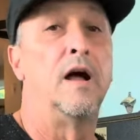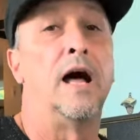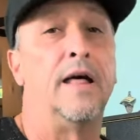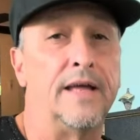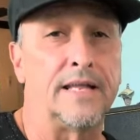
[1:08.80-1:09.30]

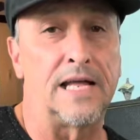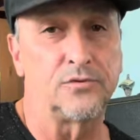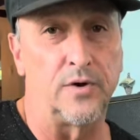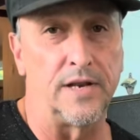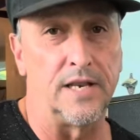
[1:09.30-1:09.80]
think that's
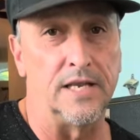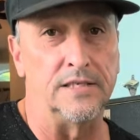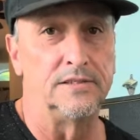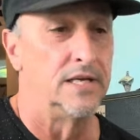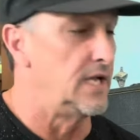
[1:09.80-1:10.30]
what it
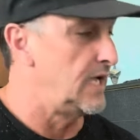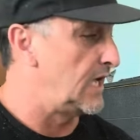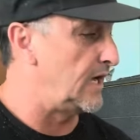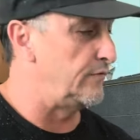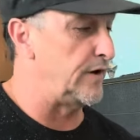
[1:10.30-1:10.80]
is.
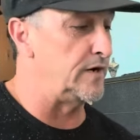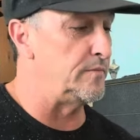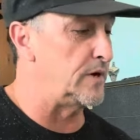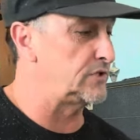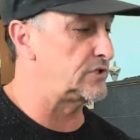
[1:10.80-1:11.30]
Very
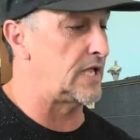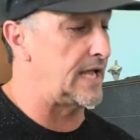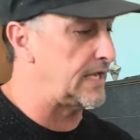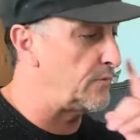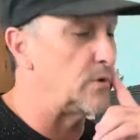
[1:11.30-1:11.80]
much
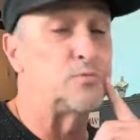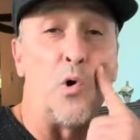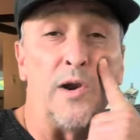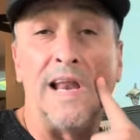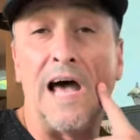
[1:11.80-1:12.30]
like was
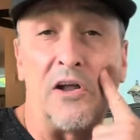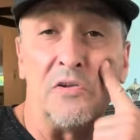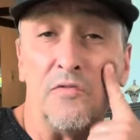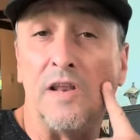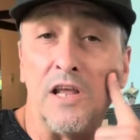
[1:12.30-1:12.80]
pointed out
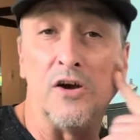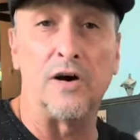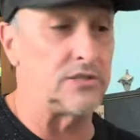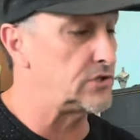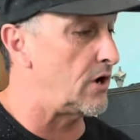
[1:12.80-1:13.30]
in a video
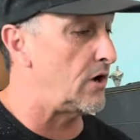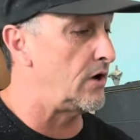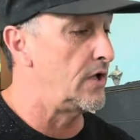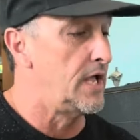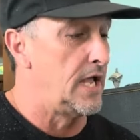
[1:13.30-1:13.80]
I
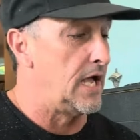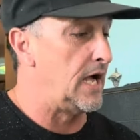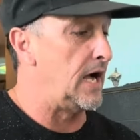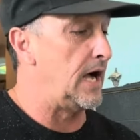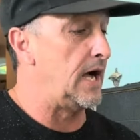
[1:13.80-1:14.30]
saw
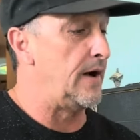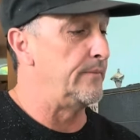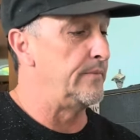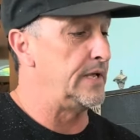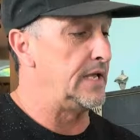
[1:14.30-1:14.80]

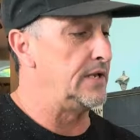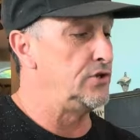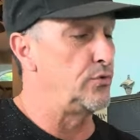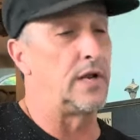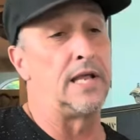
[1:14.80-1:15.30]
in
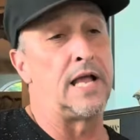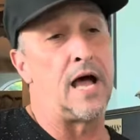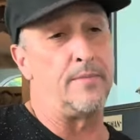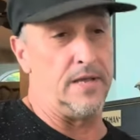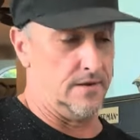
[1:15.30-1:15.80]
You Really
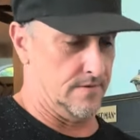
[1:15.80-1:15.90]
Got Me.